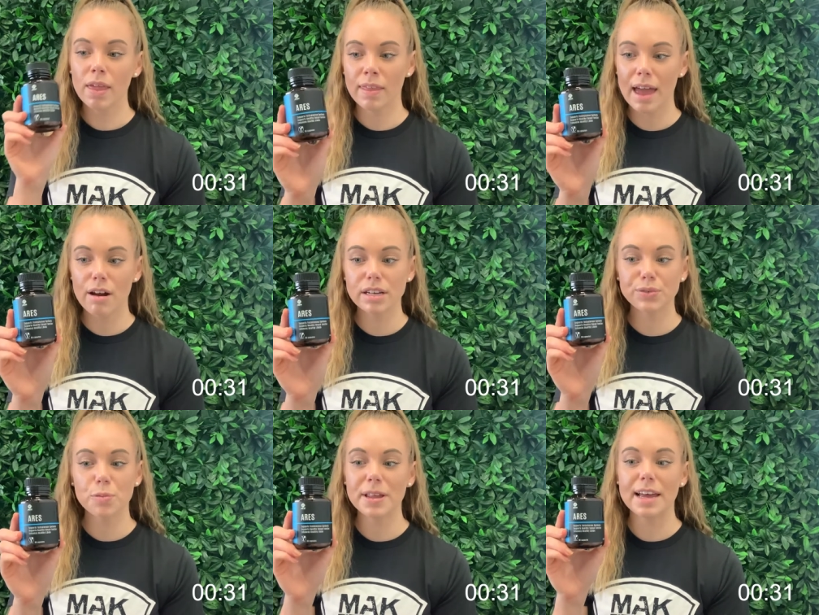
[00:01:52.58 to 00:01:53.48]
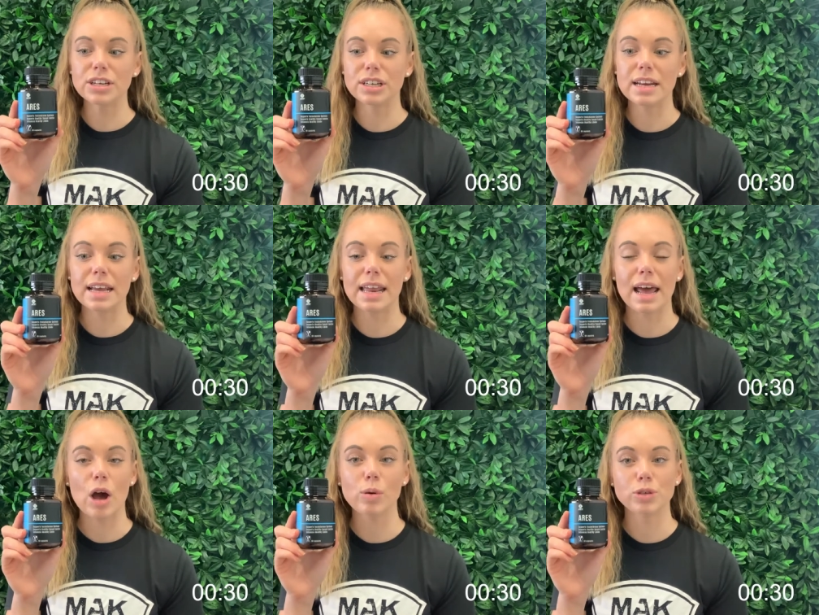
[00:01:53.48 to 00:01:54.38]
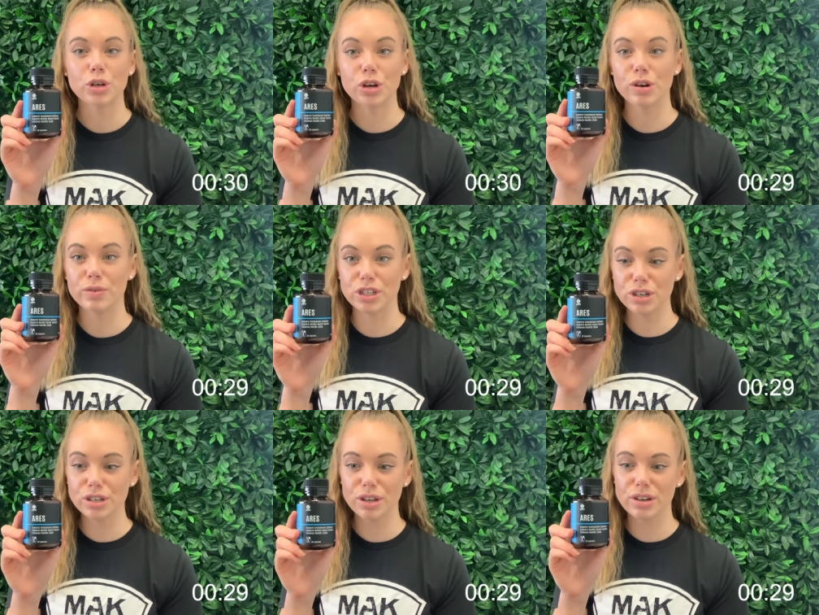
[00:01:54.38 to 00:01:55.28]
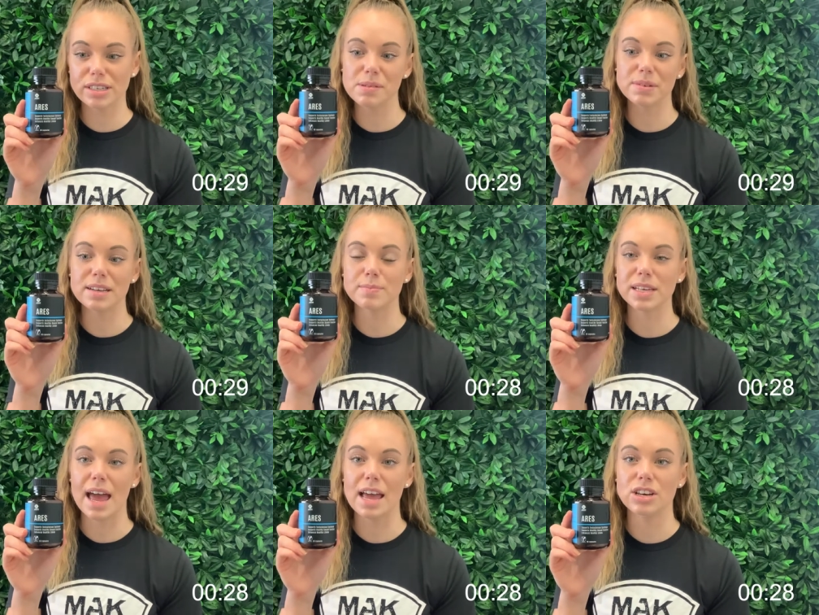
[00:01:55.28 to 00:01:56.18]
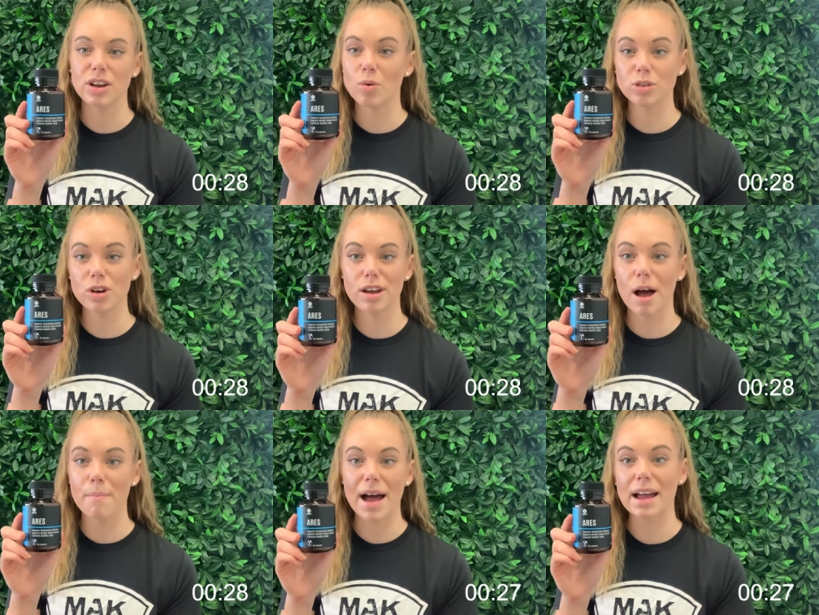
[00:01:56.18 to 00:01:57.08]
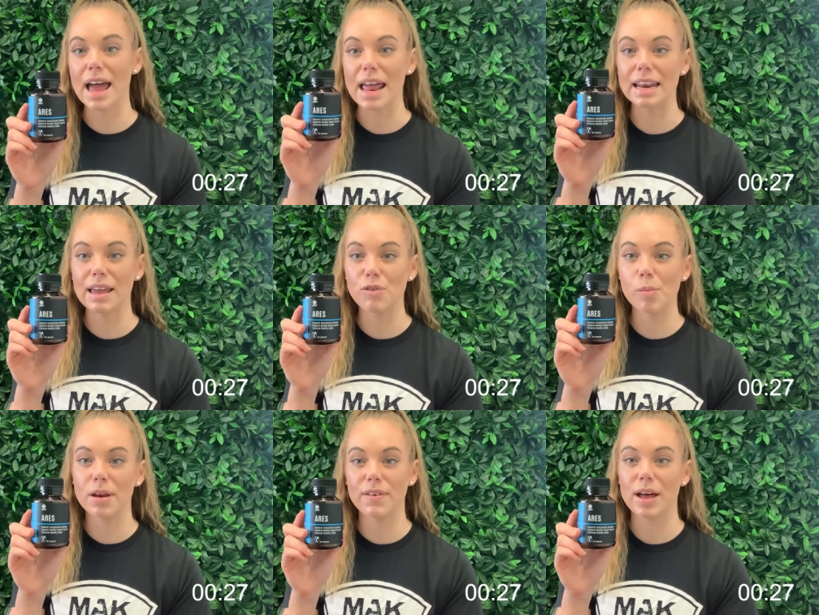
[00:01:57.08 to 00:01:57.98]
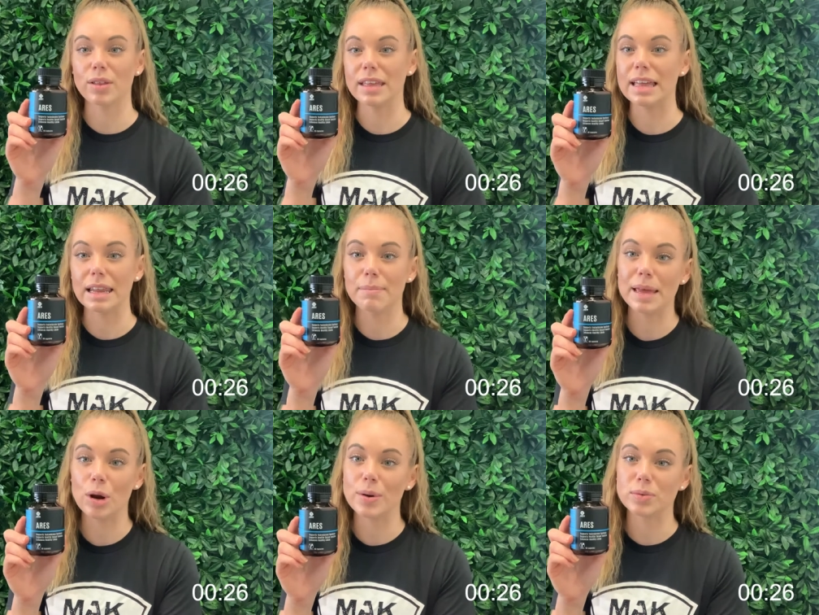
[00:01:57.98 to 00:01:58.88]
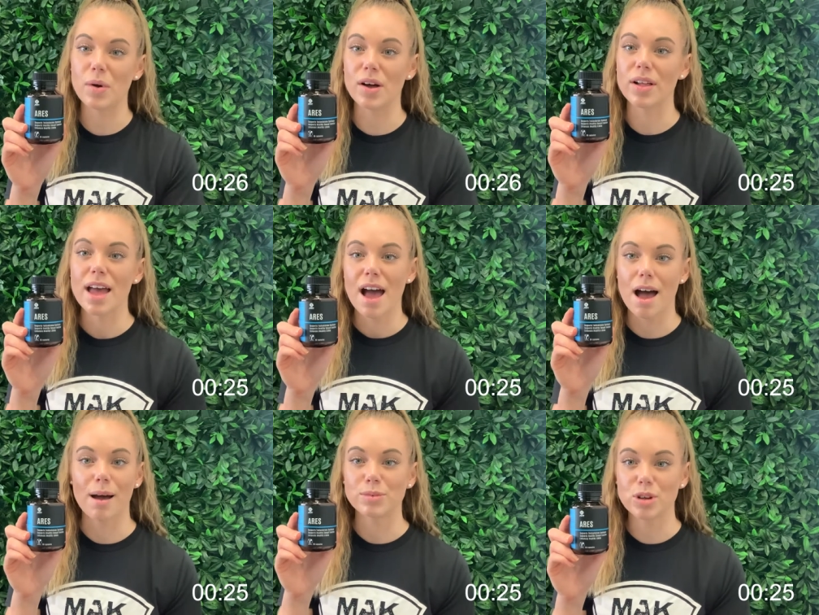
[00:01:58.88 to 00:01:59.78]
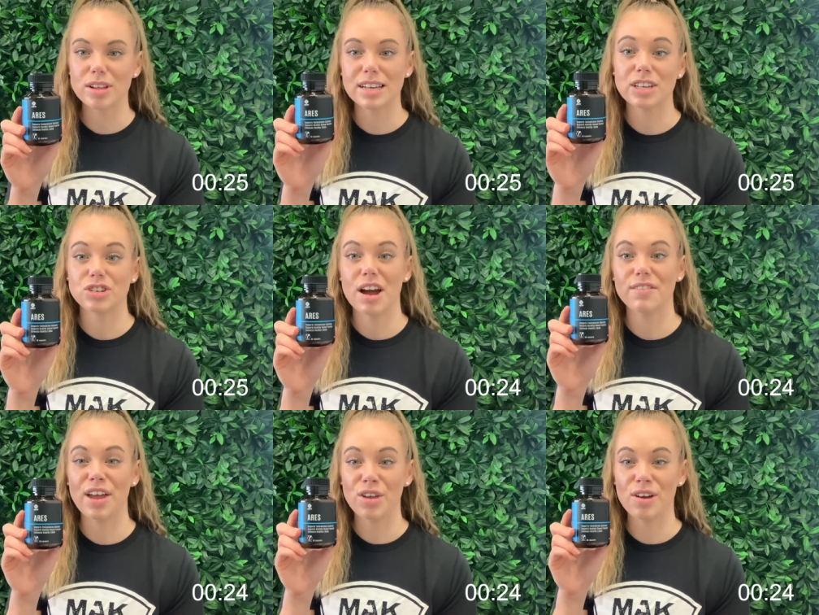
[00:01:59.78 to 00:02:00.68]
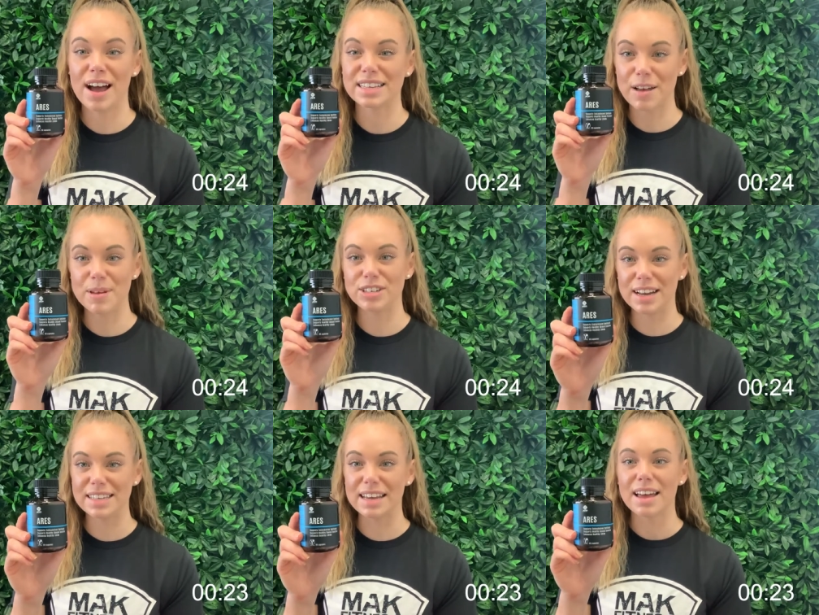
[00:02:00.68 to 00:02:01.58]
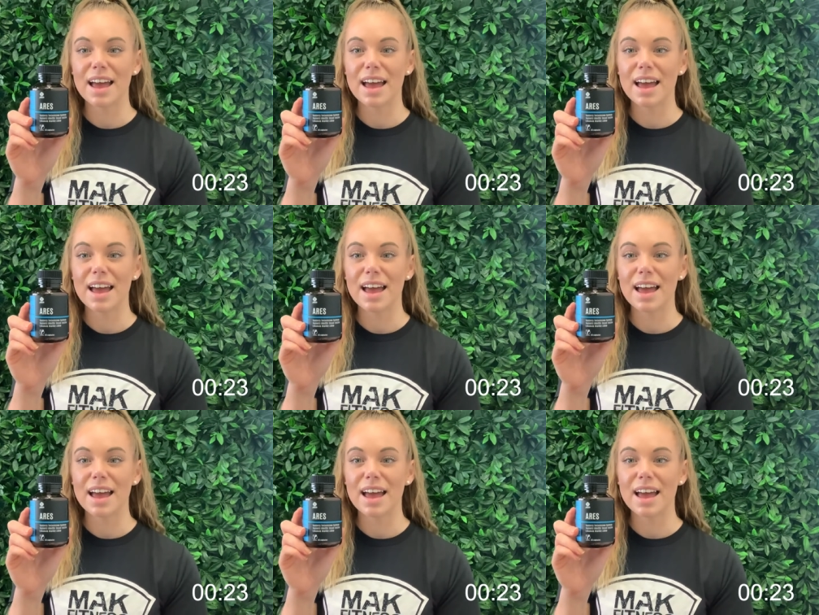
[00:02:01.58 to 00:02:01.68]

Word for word: The Ares formulation can help to reduce those symptoms and also come back and give you a bit of a healthy libido as well, so the sex drive that you guys have been chasing.